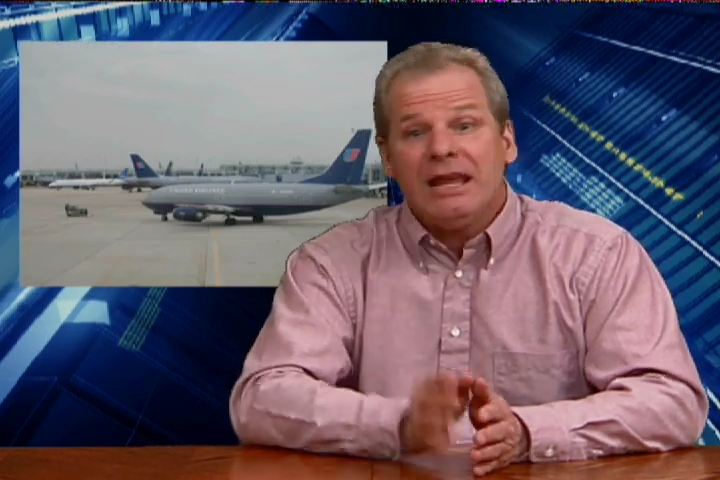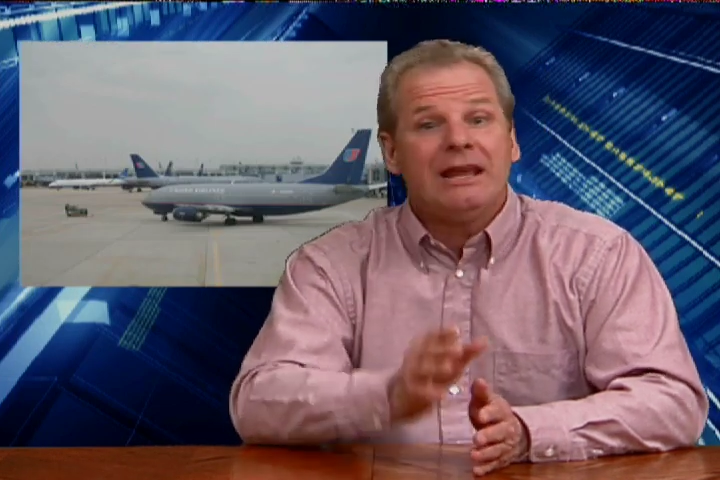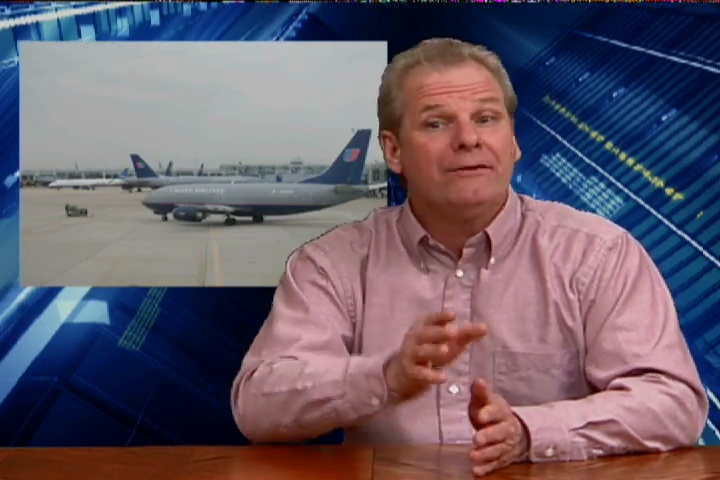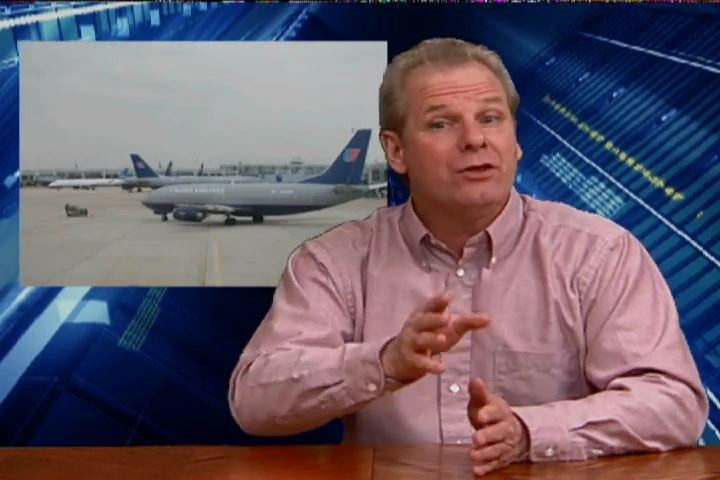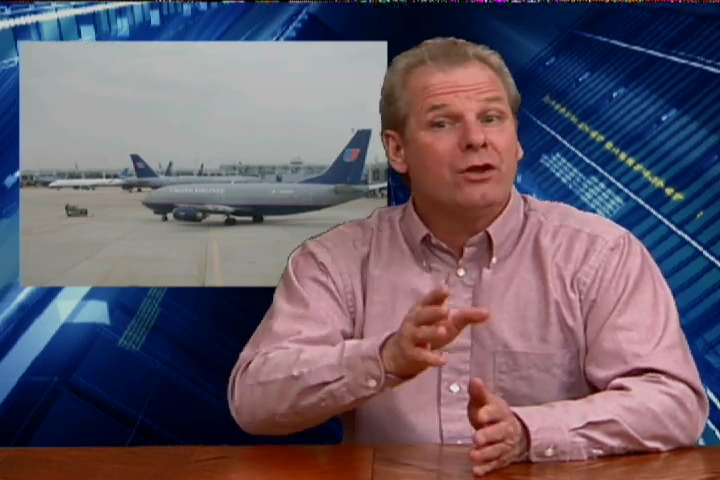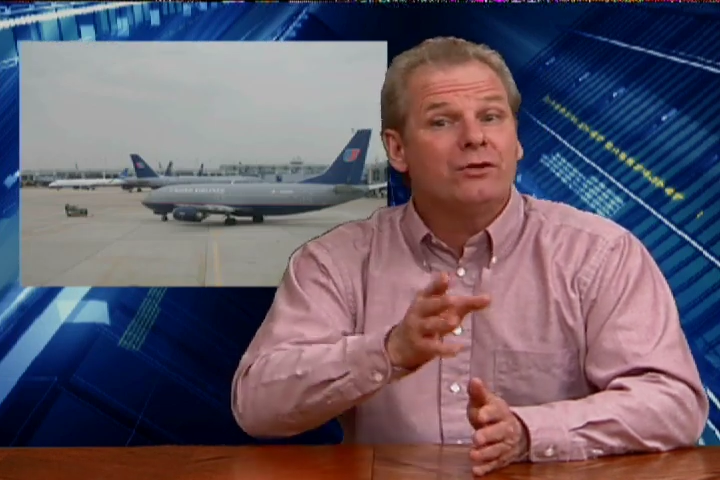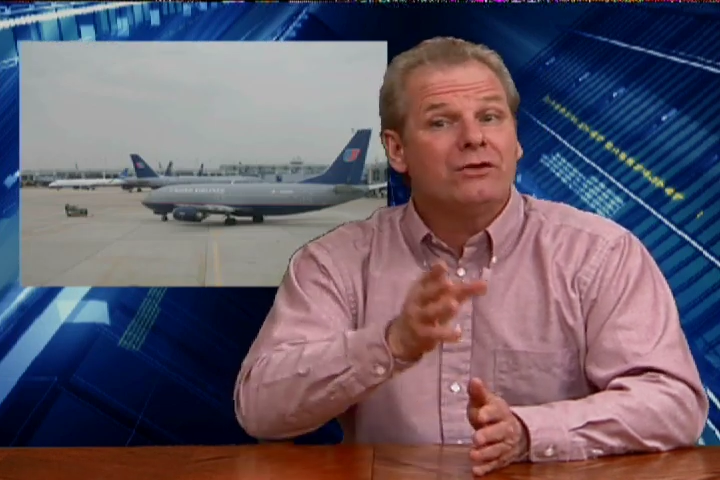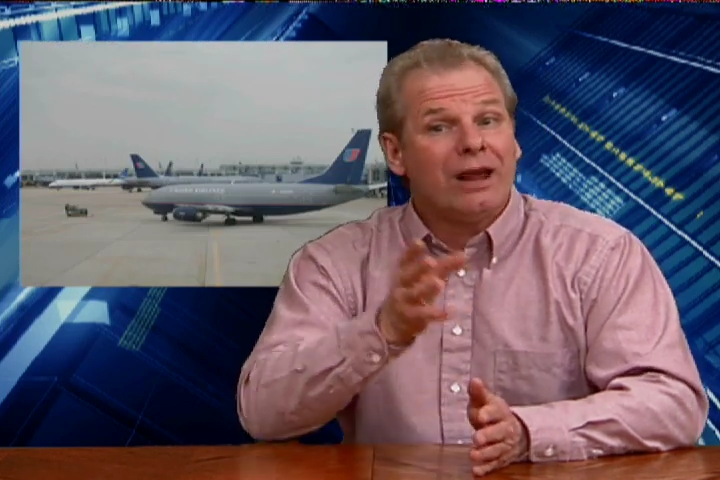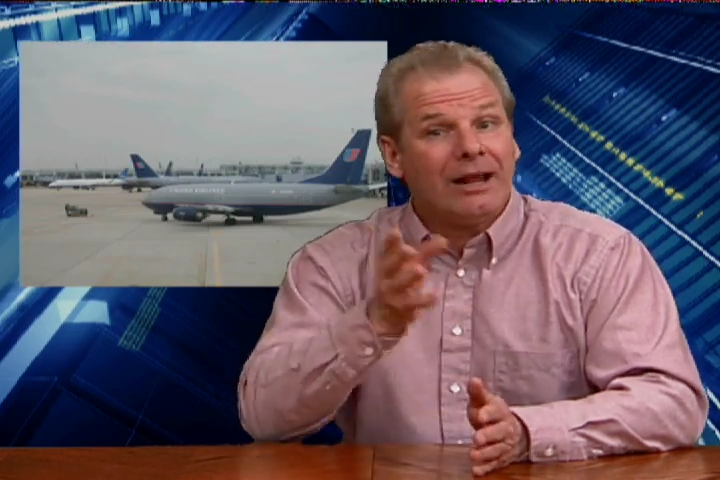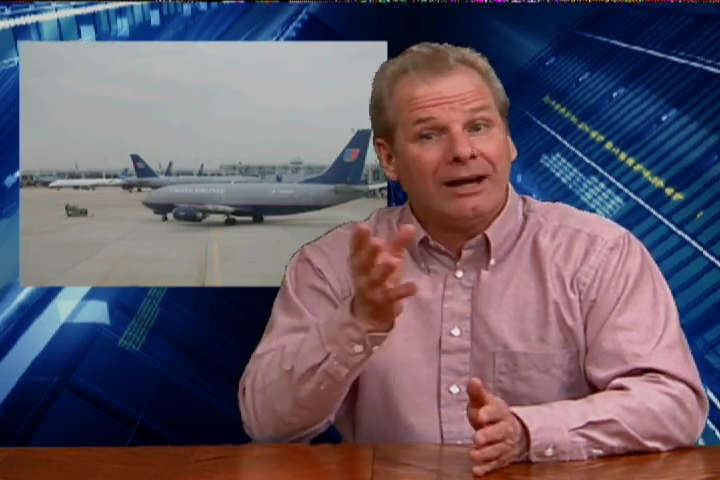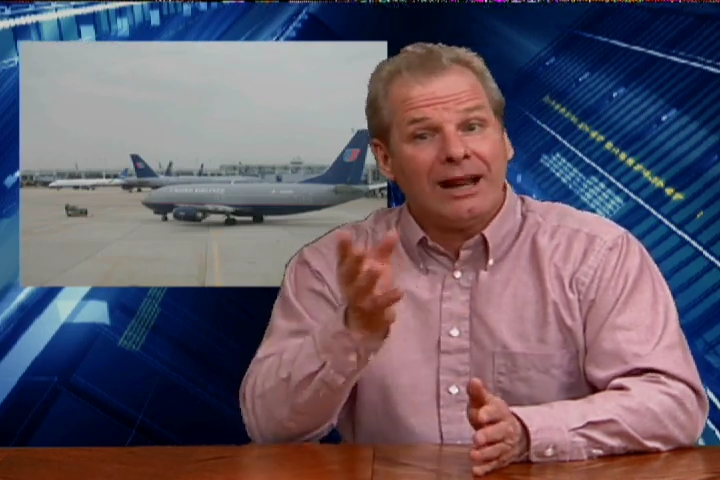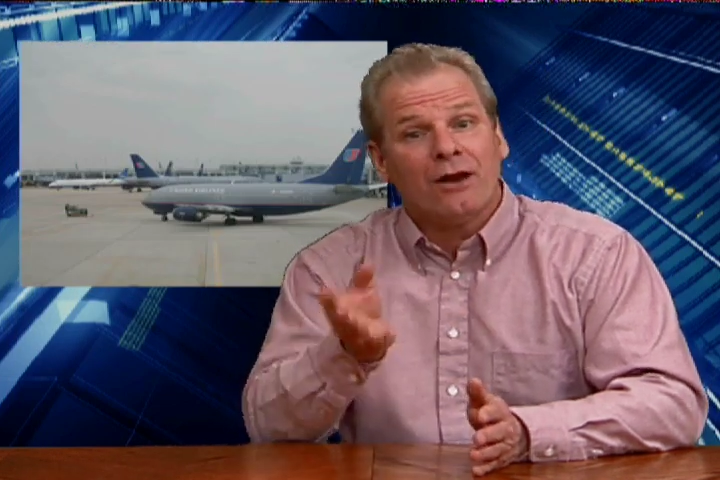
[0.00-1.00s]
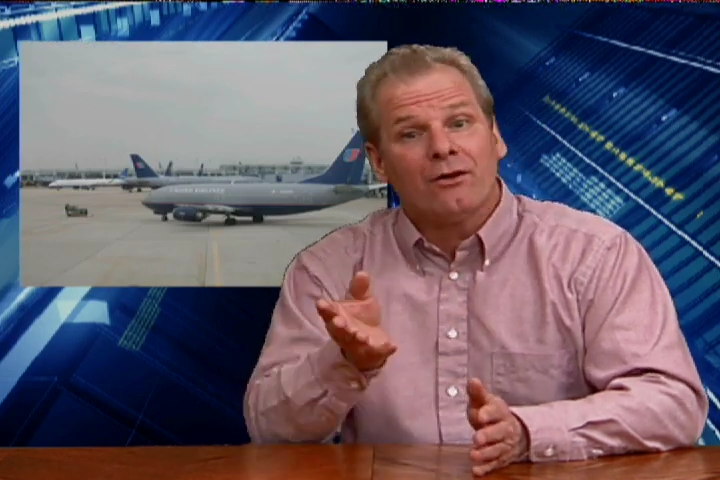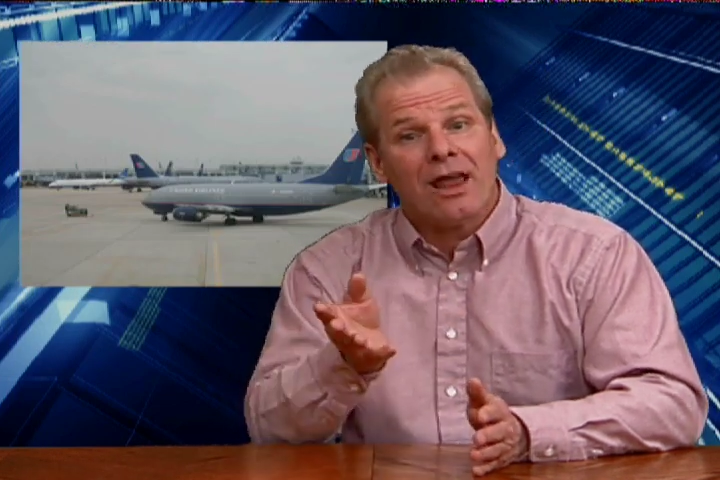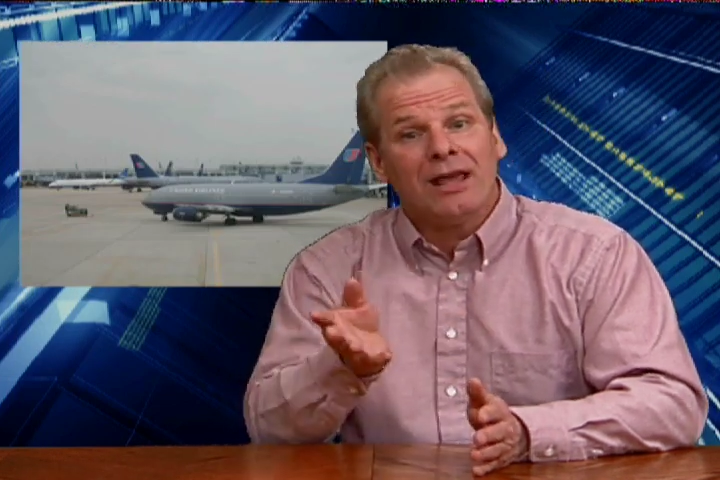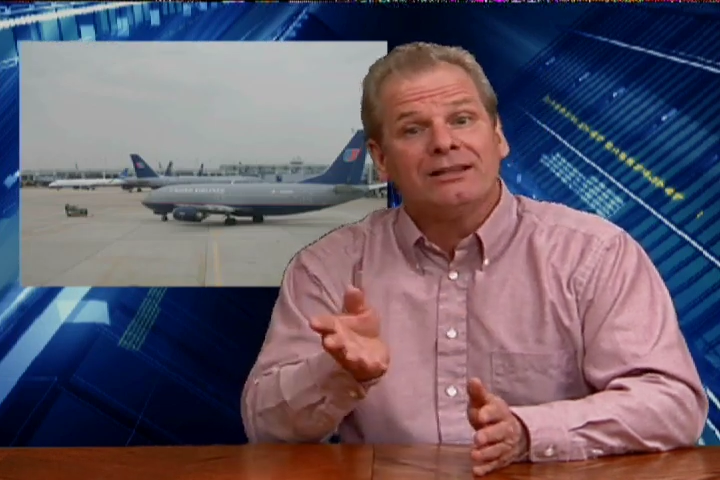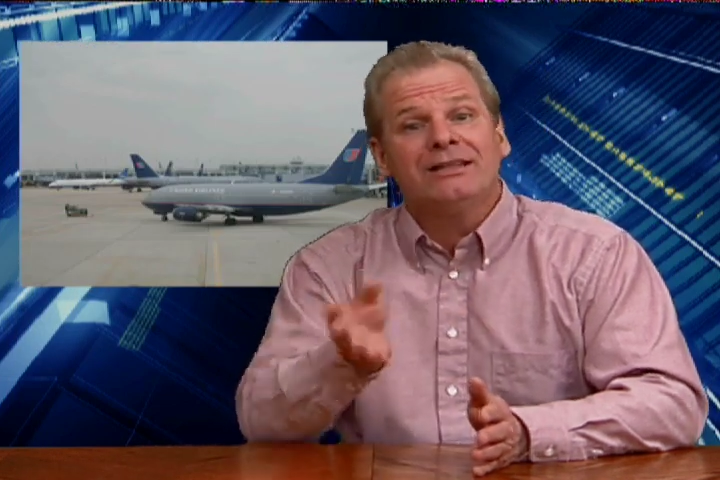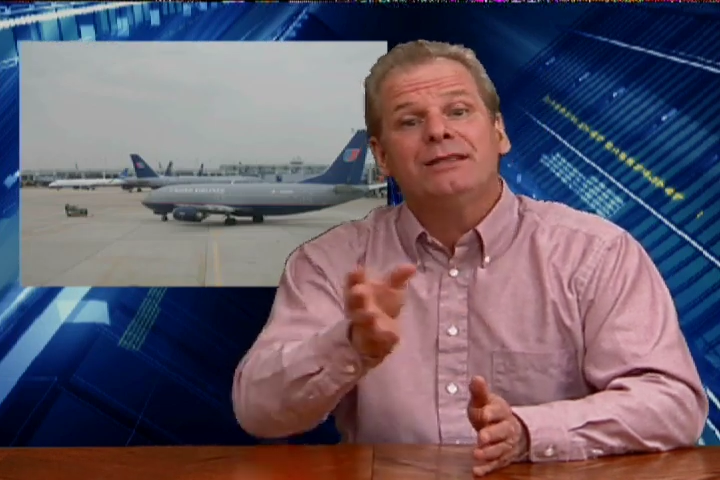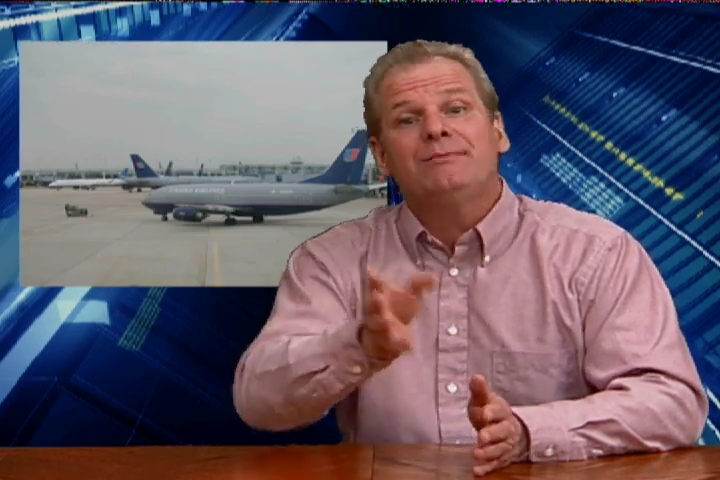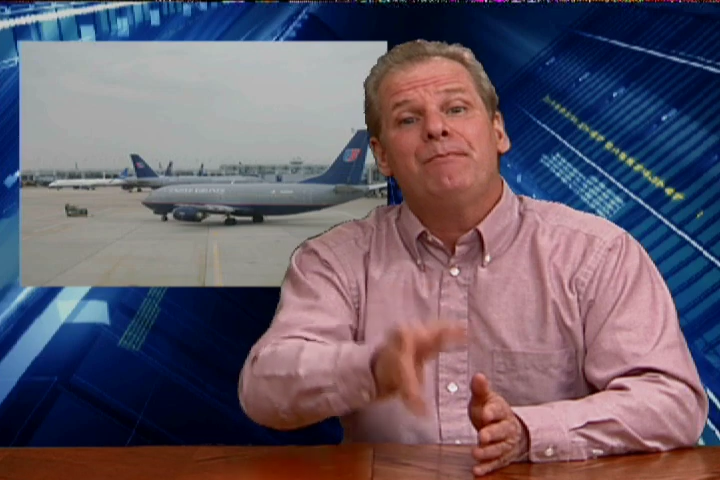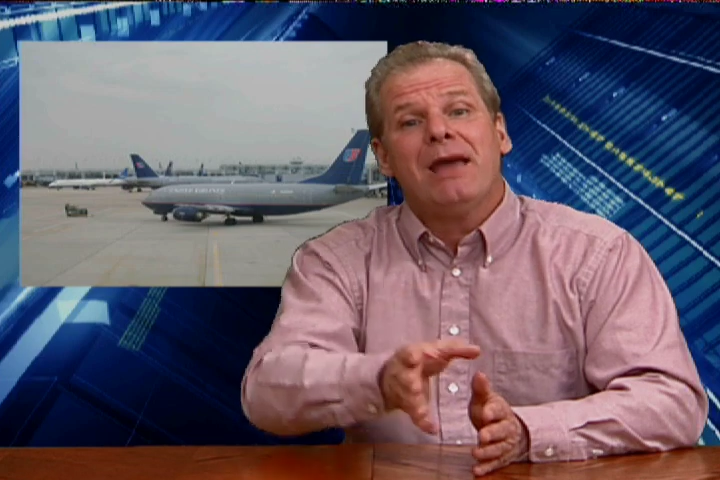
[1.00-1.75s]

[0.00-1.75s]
even though United Airlines is